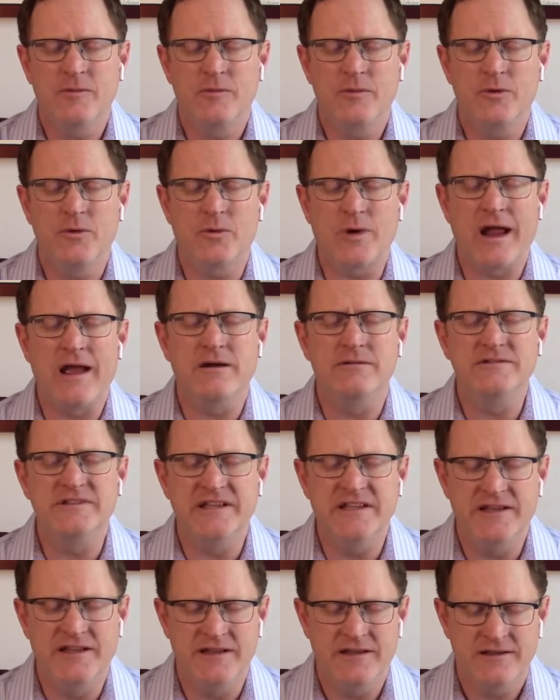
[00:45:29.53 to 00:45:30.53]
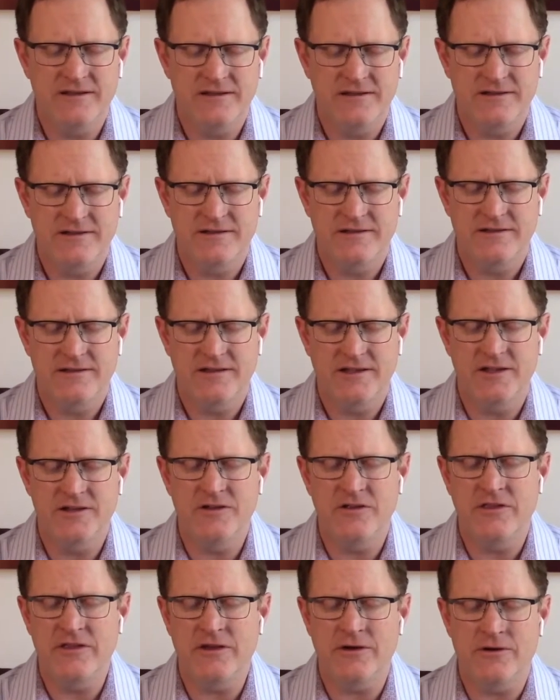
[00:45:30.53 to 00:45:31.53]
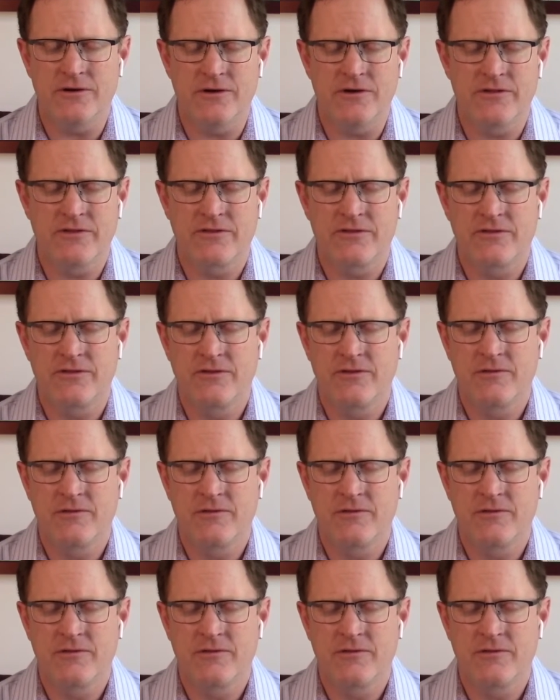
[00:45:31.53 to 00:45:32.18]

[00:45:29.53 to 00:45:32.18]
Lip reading: grounded into the earth.